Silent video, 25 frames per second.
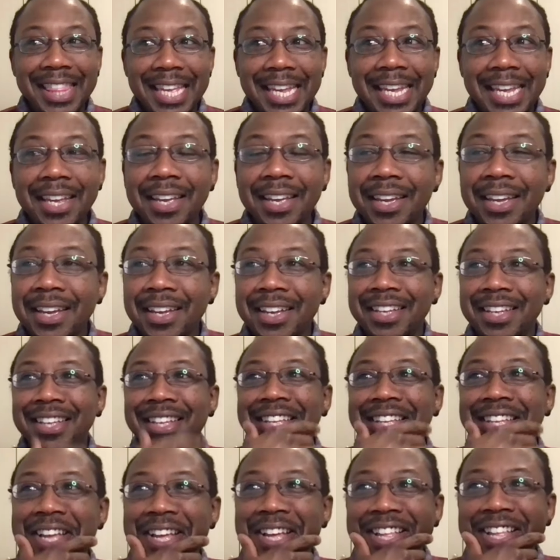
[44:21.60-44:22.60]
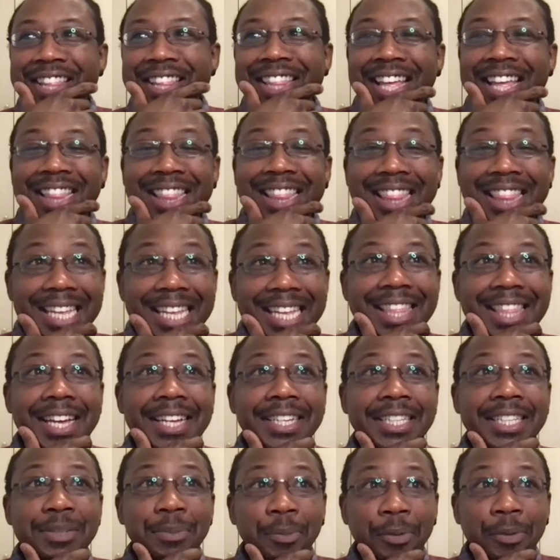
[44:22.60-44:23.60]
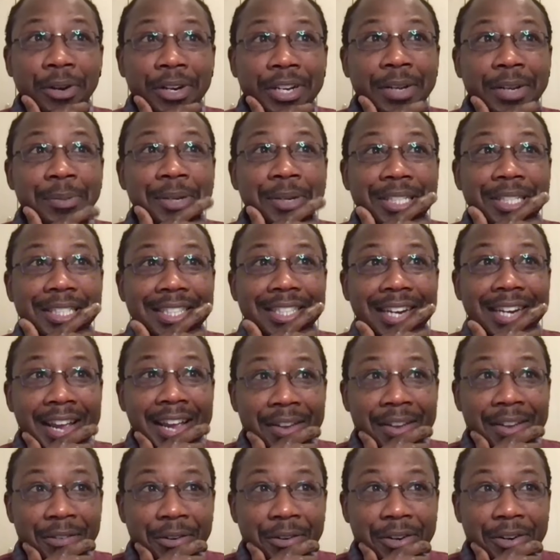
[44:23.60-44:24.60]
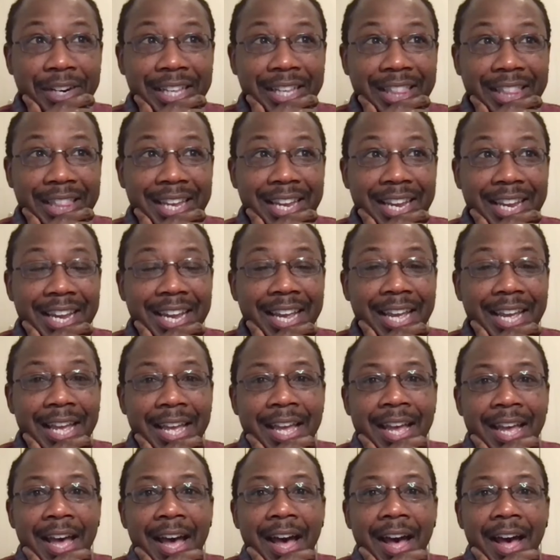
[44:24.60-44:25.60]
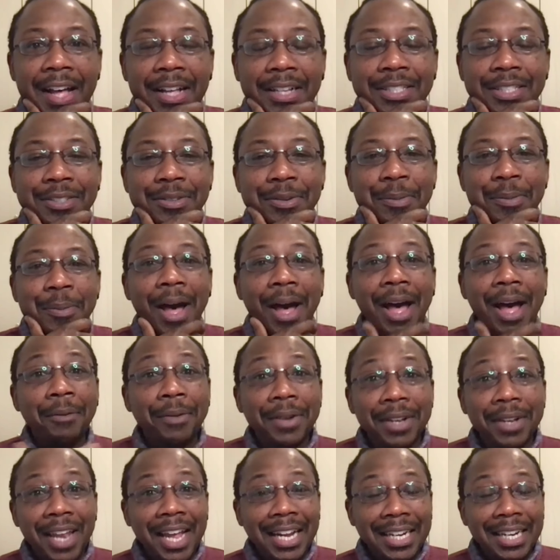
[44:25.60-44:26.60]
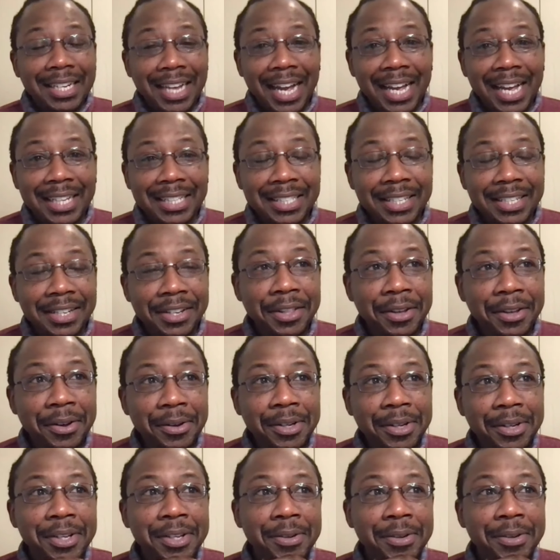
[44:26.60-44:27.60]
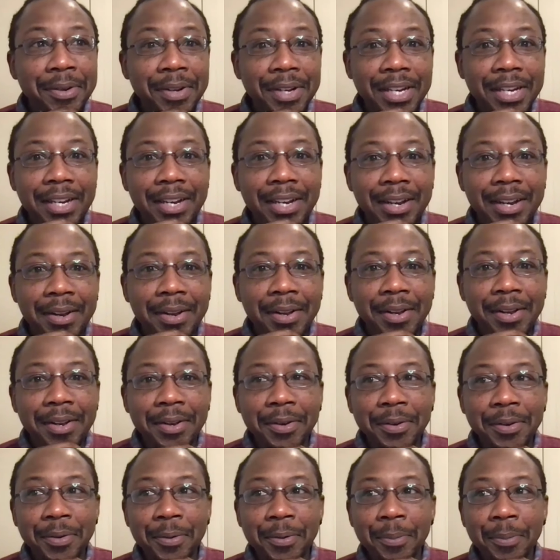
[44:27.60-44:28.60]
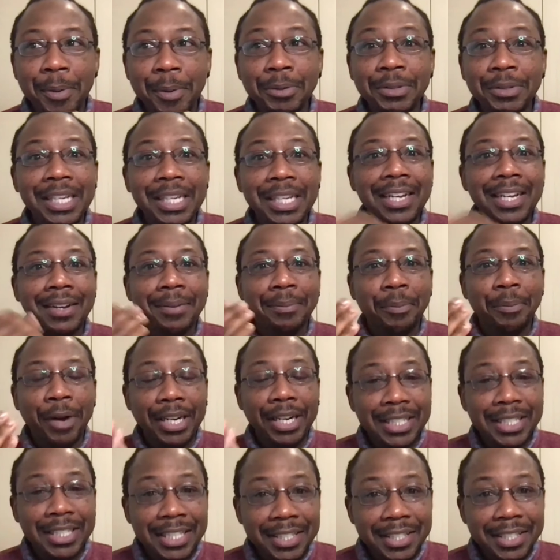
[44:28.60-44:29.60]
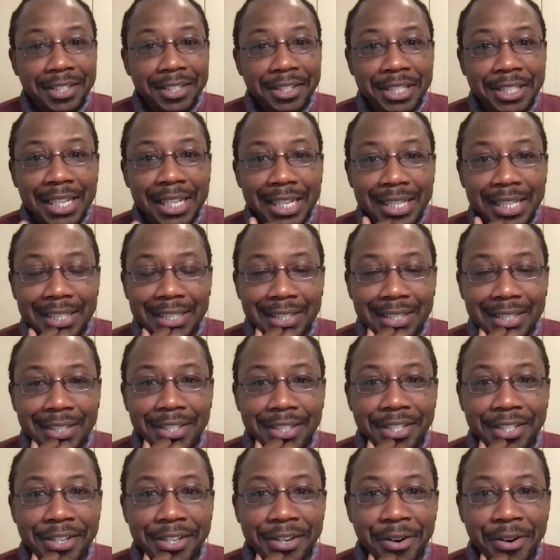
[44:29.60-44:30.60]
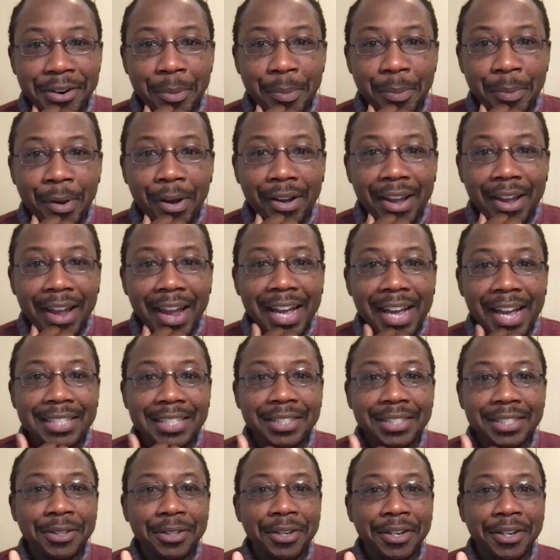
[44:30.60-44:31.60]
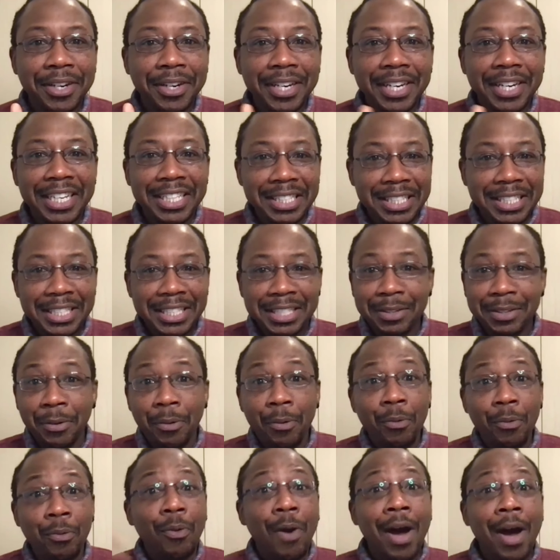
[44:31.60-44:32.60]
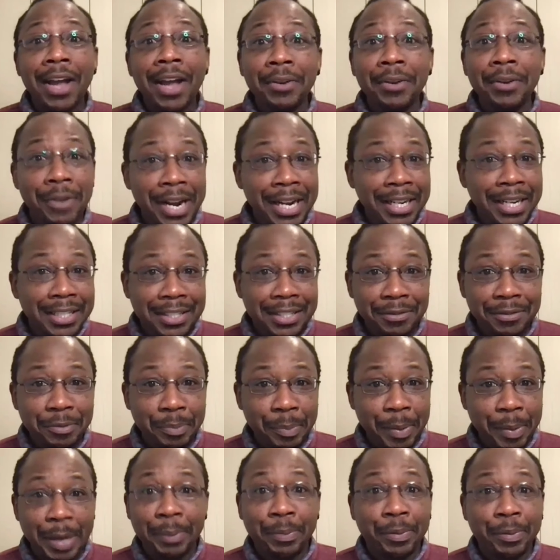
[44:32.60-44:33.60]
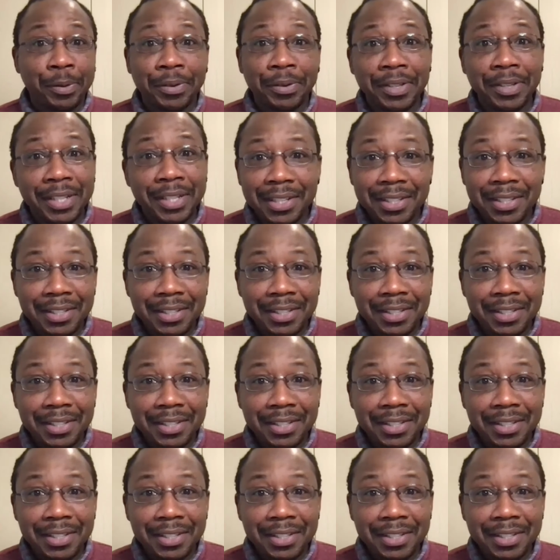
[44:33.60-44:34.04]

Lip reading: think I think that is pretty much everything. So I would like to ask you though, do mostly practitioners listen to your podcast, or is it just a wide range of people?